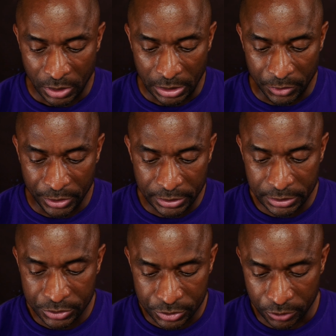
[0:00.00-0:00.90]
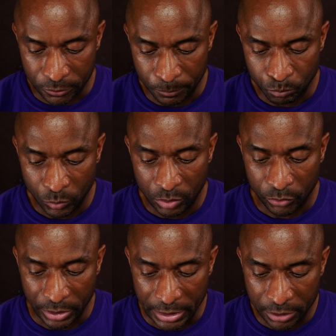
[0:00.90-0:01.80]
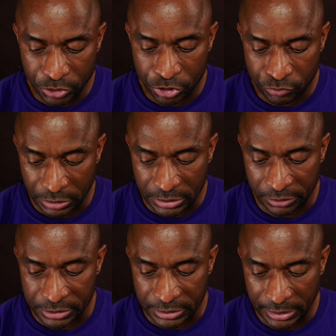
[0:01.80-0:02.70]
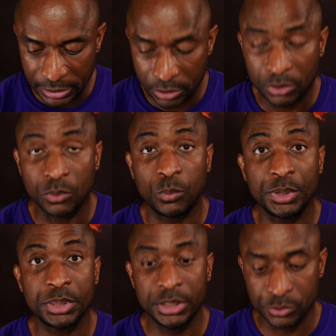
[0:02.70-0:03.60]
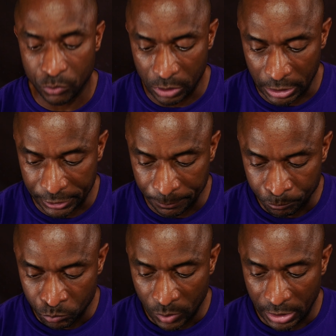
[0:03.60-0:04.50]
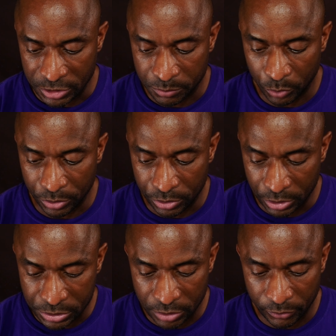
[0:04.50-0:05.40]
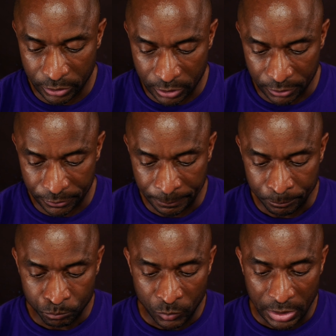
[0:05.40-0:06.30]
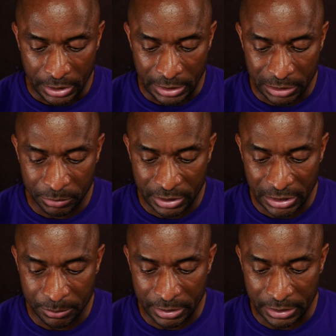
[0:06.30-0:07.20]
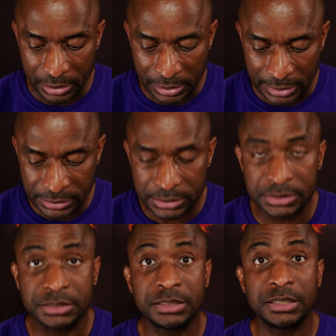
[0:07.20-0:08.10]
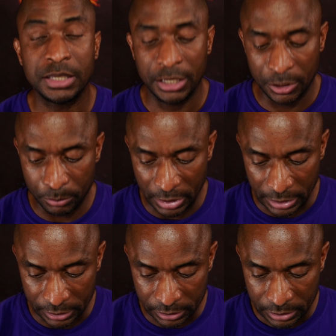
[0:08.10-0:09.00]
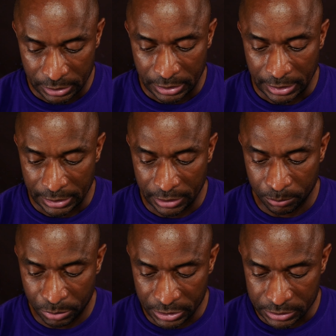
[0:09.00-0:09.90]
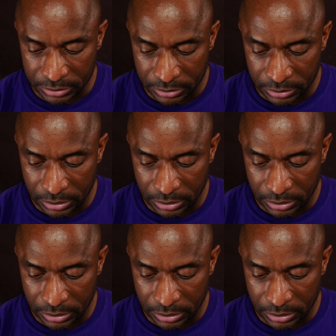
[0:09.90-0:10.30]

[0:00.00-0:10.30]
And they did so. For Aaron stretched out his hand with his rod, and smote the dust of the earth, and it became a lice in man and in beast,